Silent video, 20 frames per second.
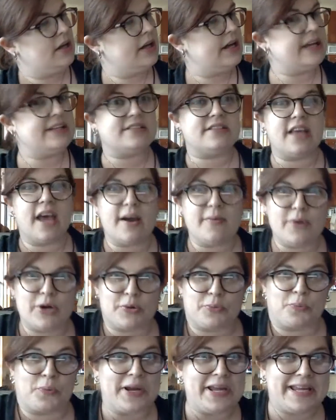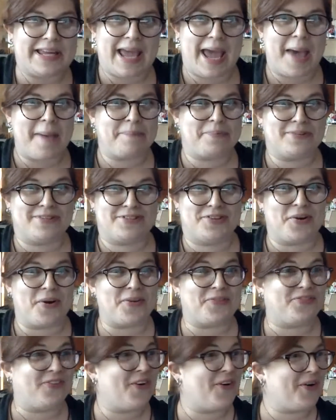Is that what recap's
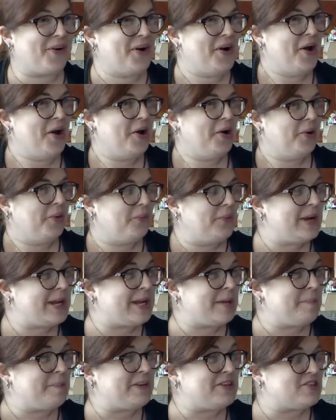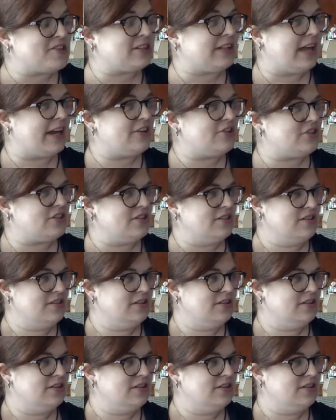short for? Recapitulation?